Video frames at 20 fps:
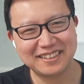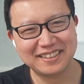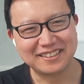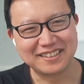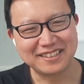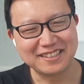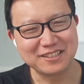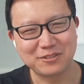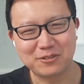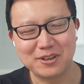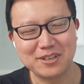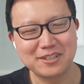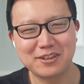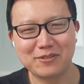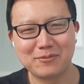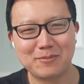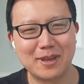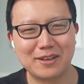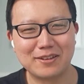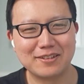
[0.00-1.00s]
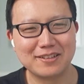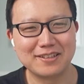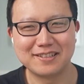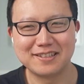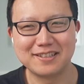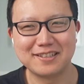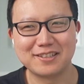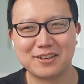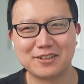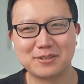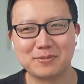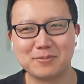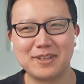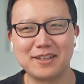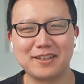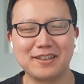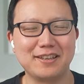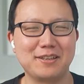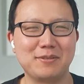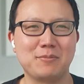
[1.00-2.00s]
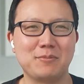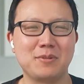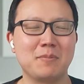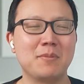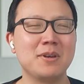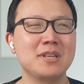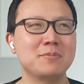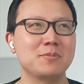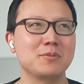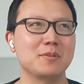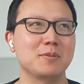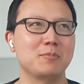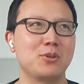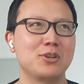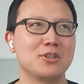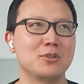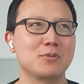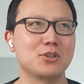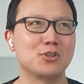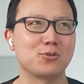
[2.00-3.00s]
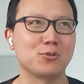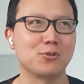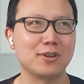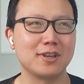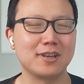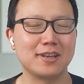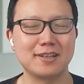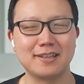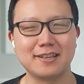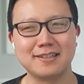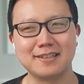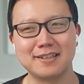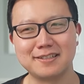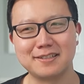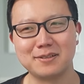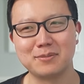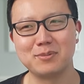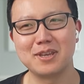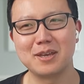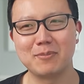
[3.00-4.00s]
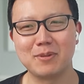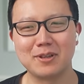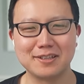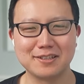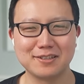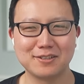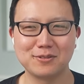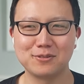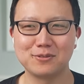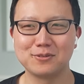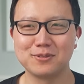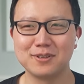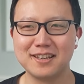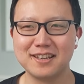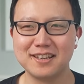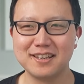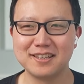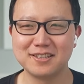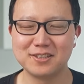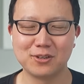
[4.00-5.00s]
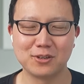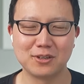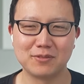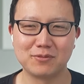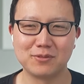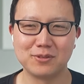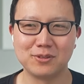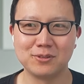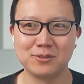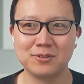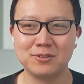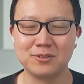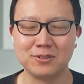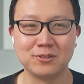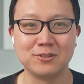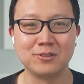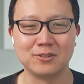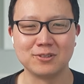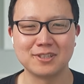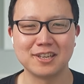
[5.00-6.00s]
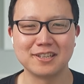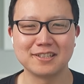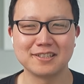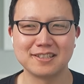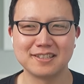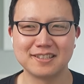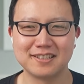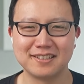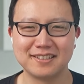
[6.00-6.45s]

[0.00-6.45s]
This is great stuff, man. This is awesome. Like, it must bring so much joy as the PM on this to see all the different use cases.